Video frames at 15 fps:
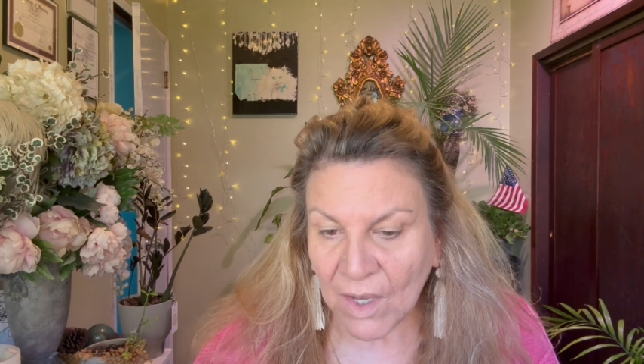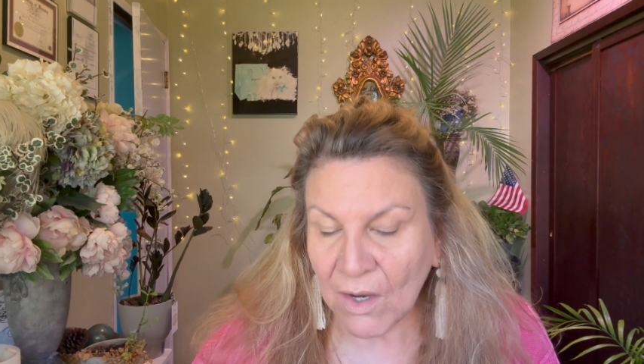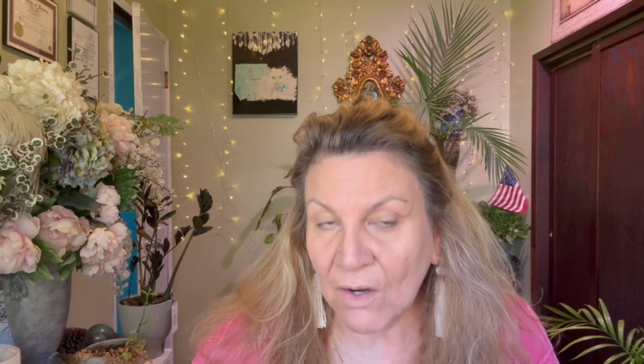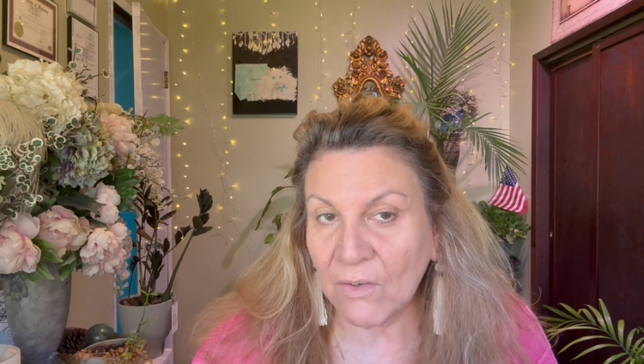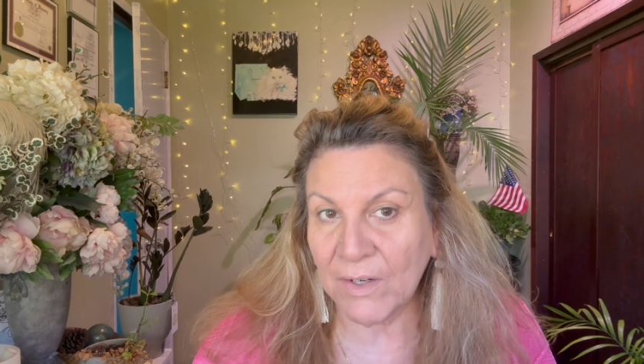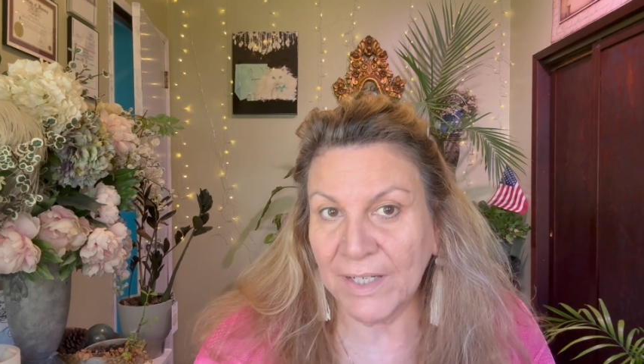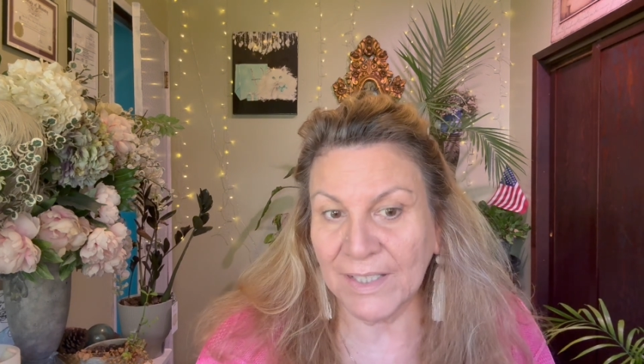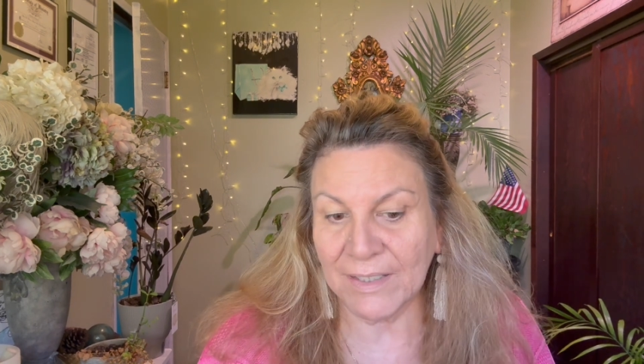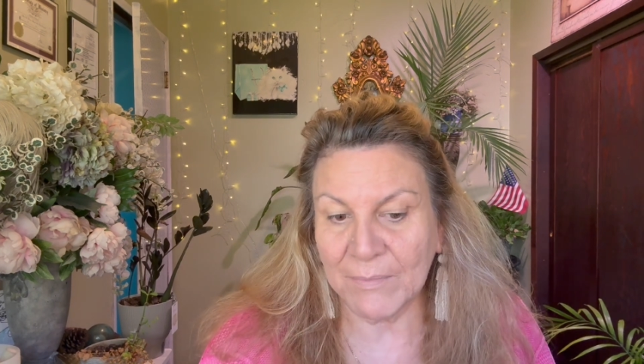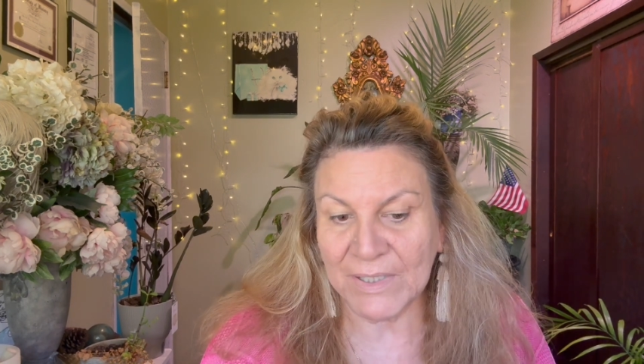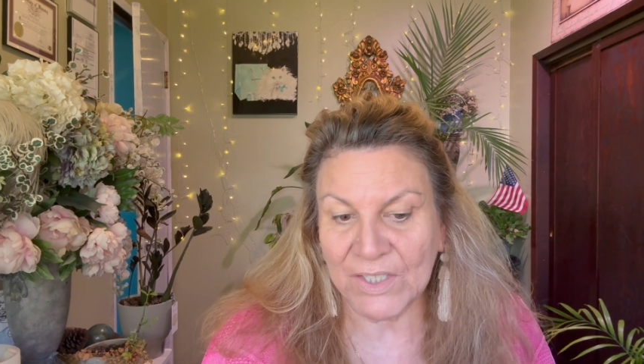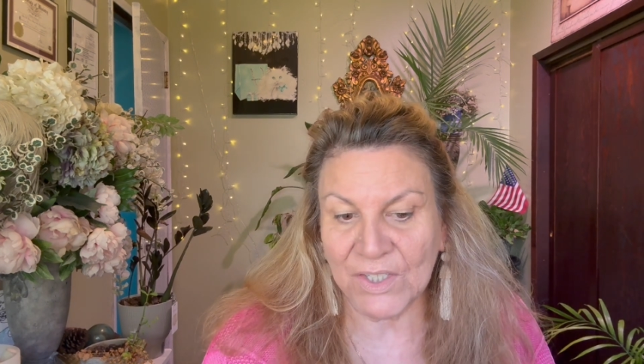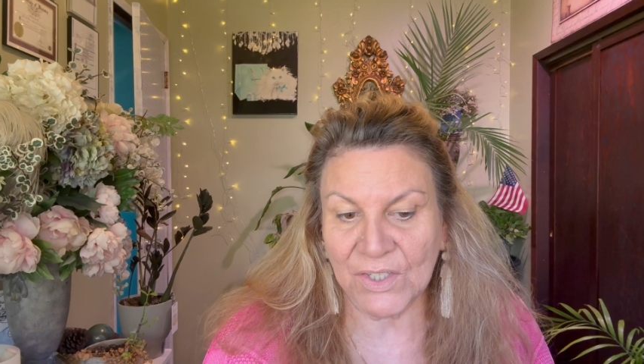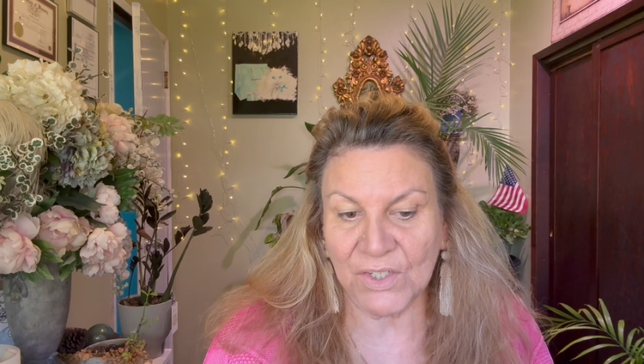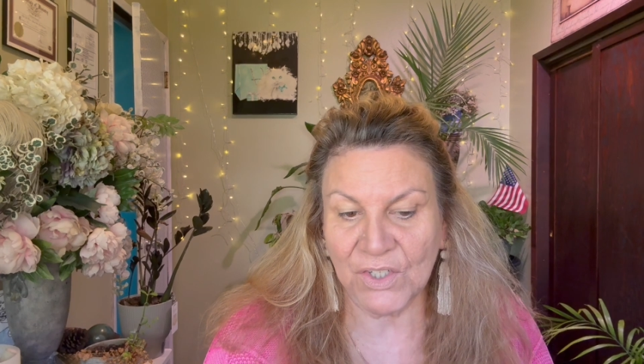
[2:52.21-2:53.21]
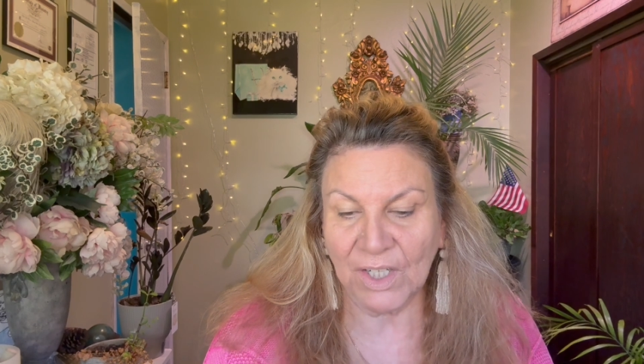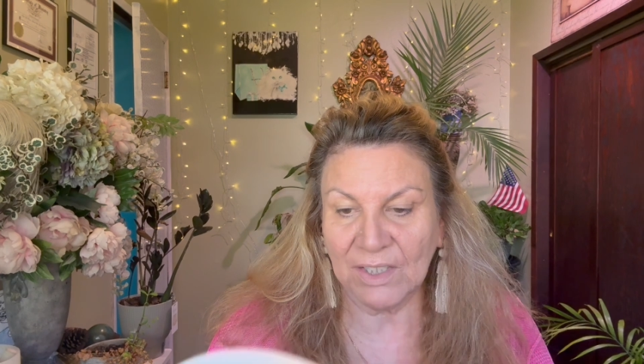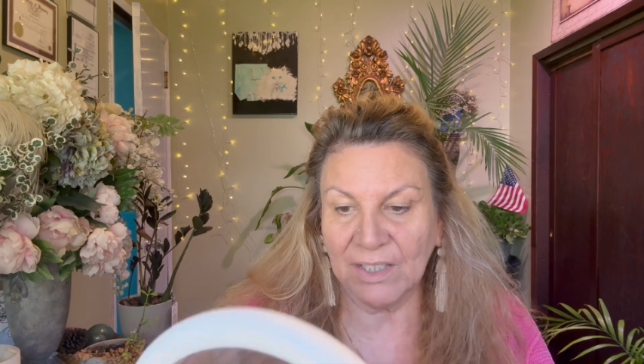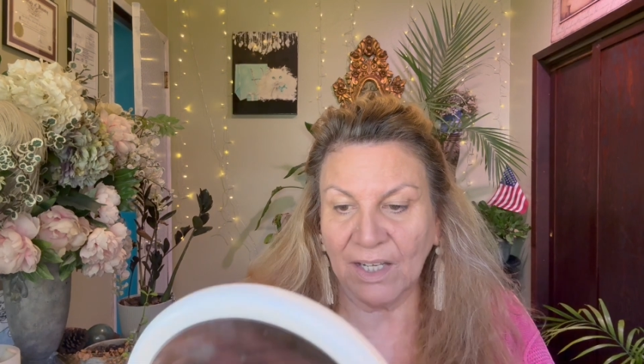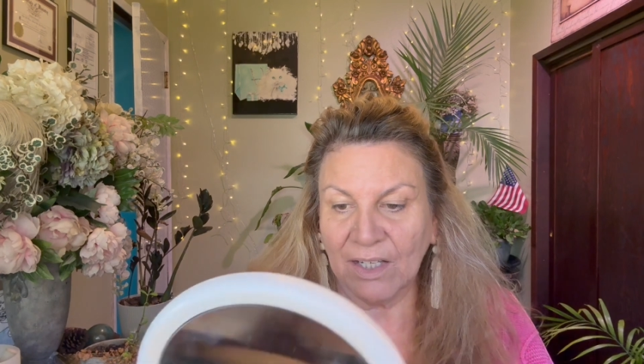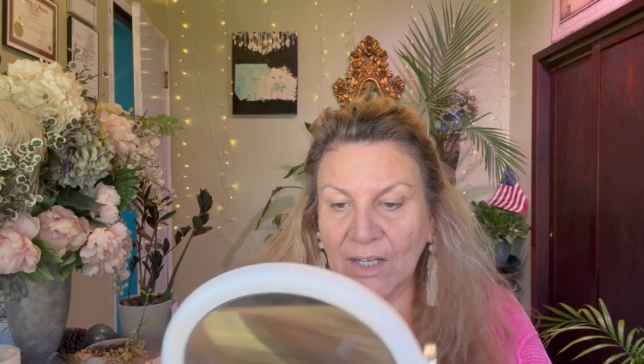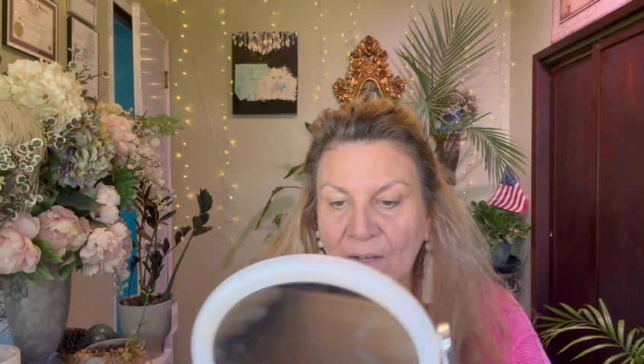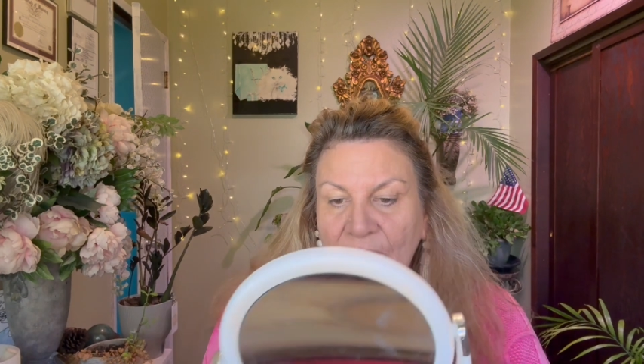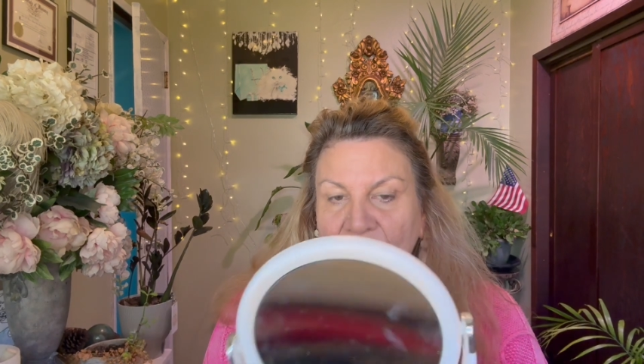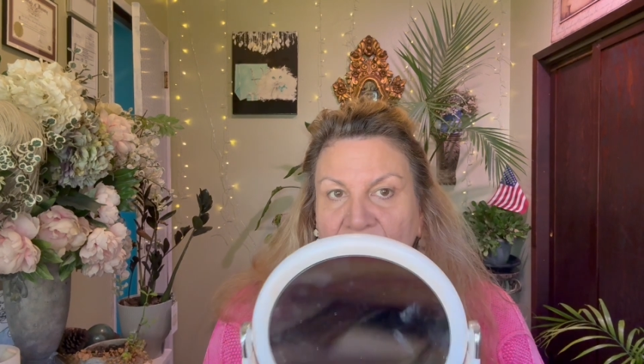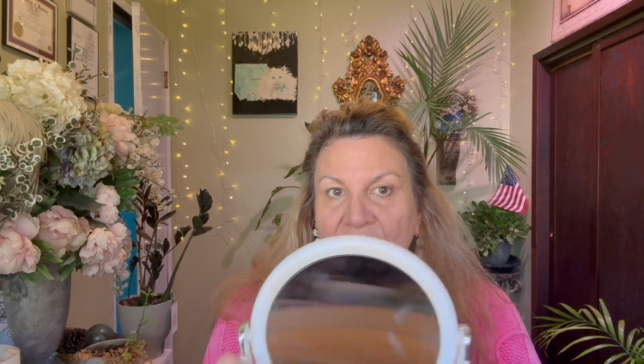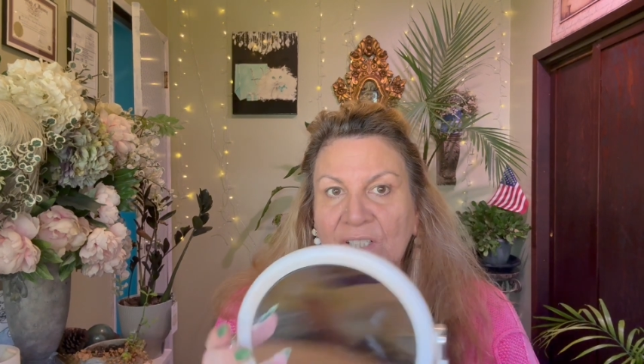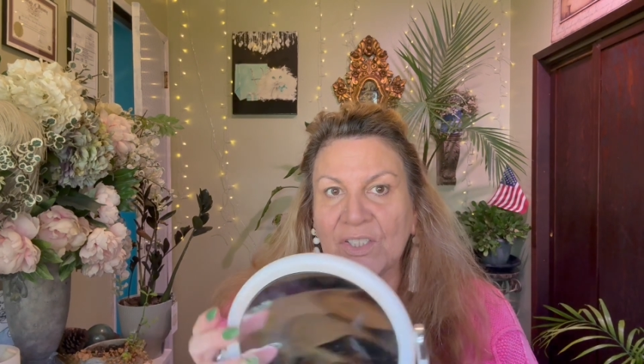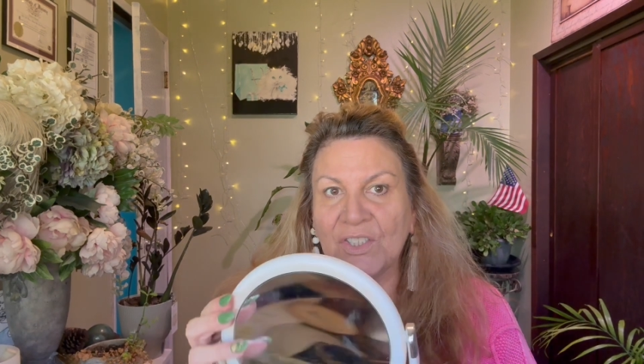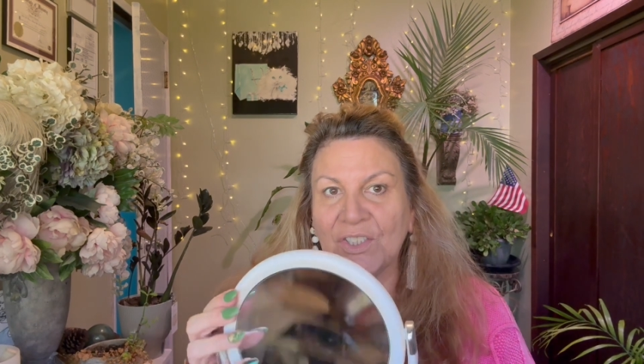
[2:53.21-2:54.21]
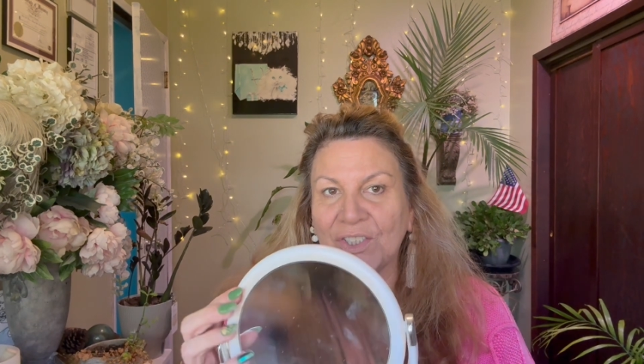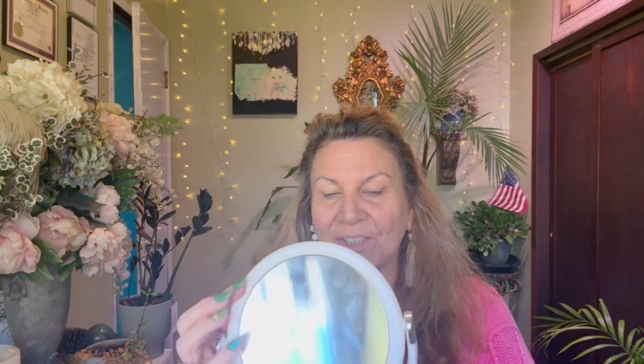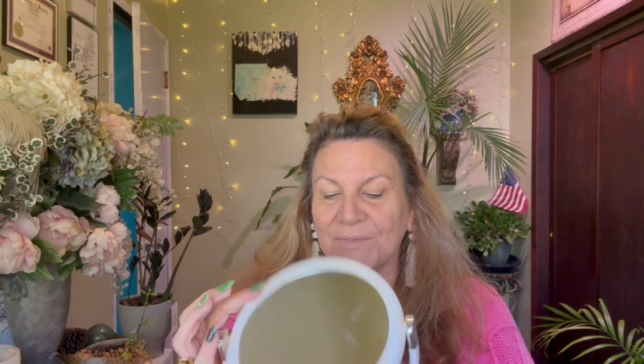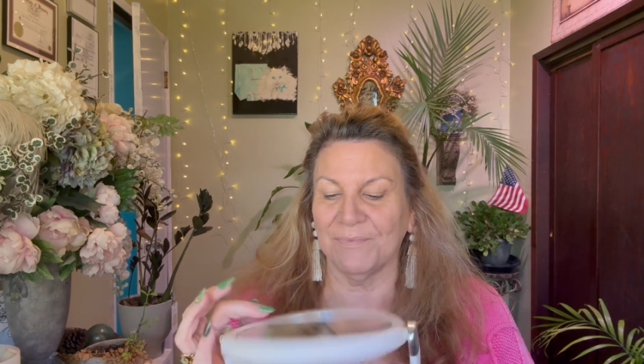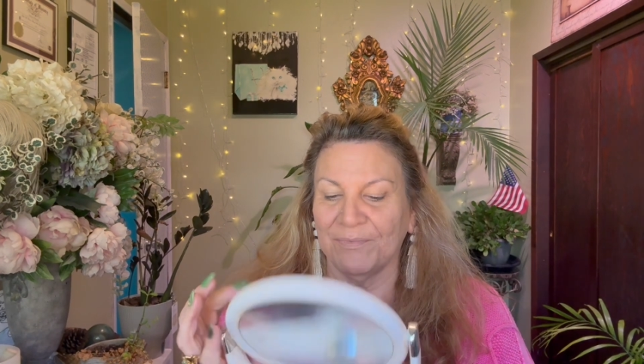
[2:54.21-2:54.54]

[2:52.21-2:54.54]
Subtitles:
All right, let me just check that coverage.